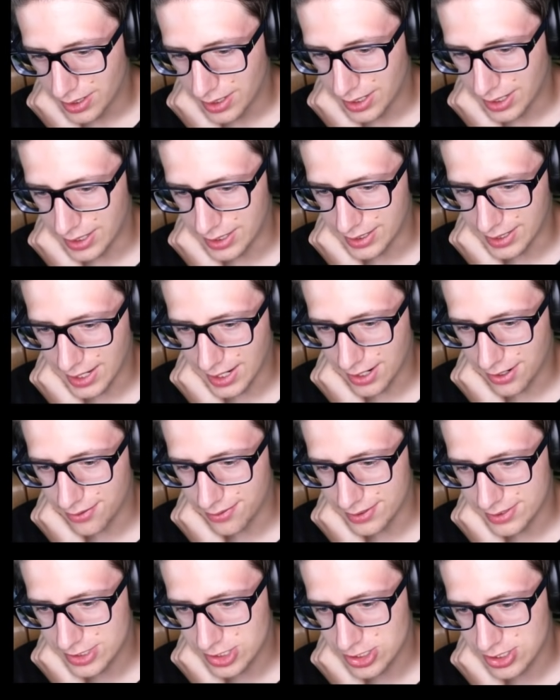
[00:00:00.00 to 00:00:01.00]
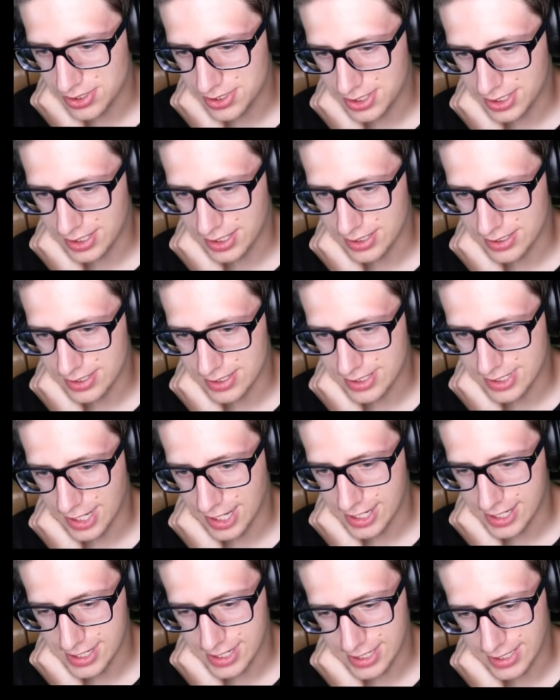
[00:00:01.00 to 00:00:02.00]
And now it's just
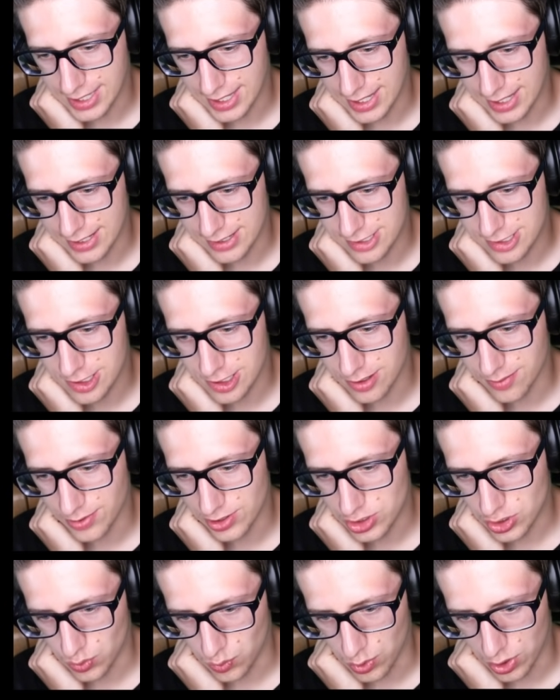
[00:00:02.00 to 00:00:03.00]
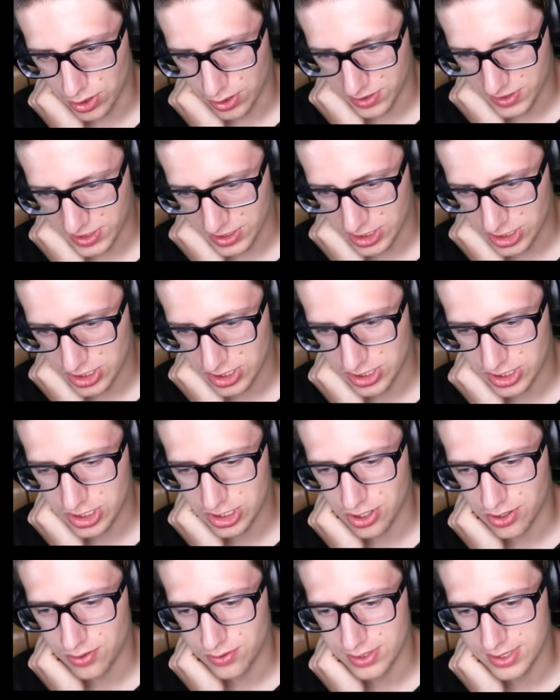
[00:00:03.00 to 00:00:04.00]
containing it. It's so much worse. It's just
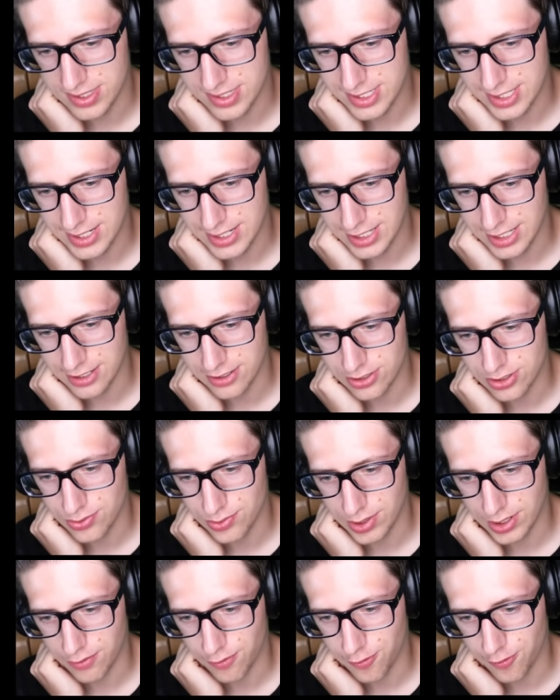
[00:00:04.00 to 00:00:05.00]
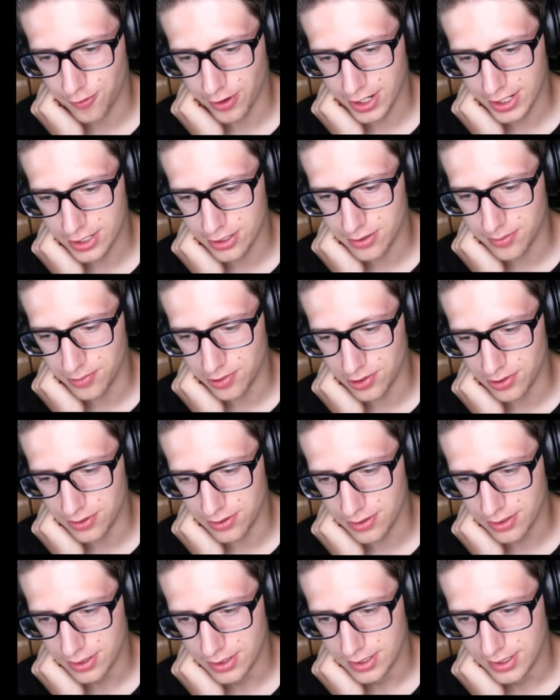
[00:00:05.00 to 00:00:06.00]
turned the city into a
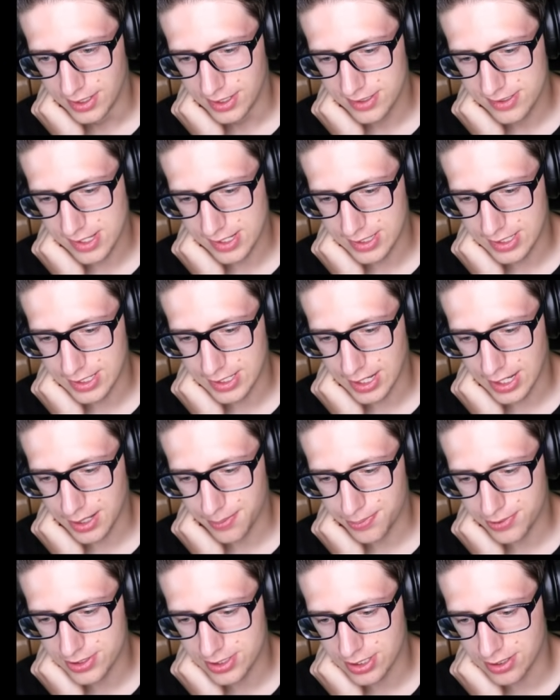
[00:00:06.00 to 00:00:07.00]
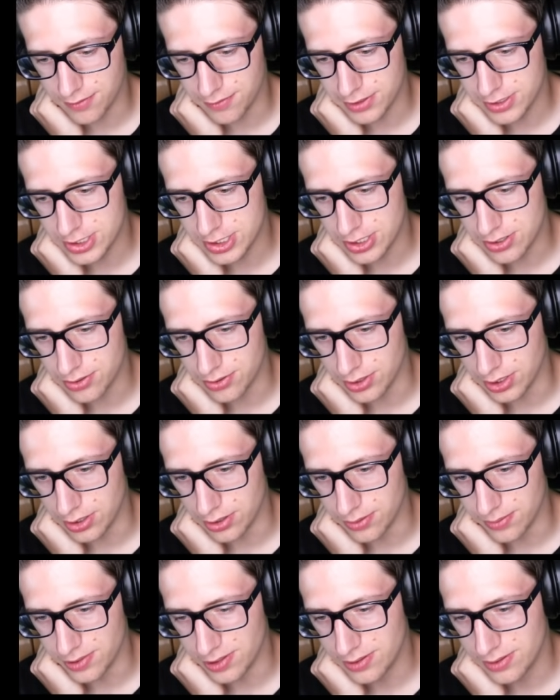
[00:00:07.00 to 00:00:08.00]
fireball. It's like the opposite of a snow
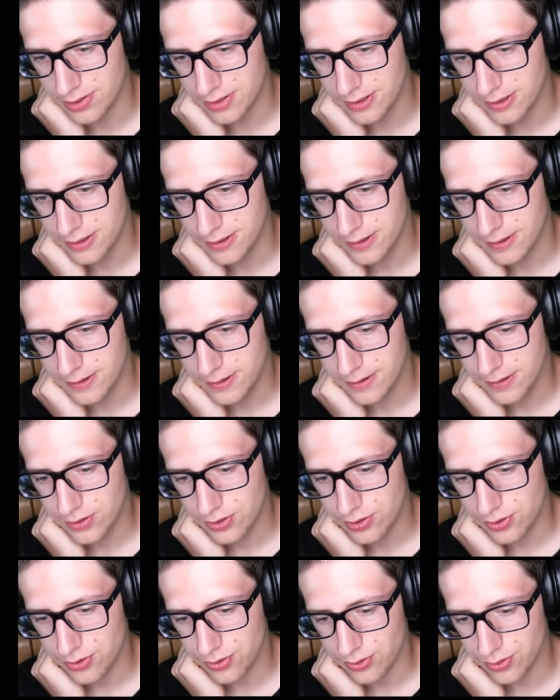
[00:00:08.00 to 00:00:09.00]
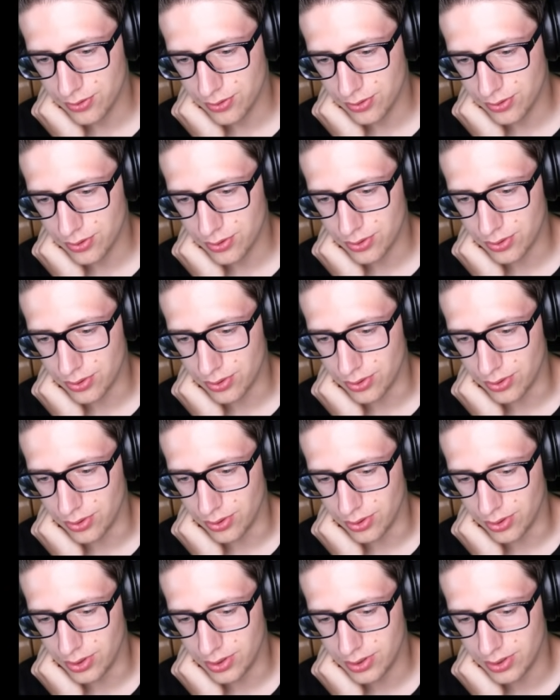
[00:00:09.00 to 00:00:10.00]
globe. Ooh.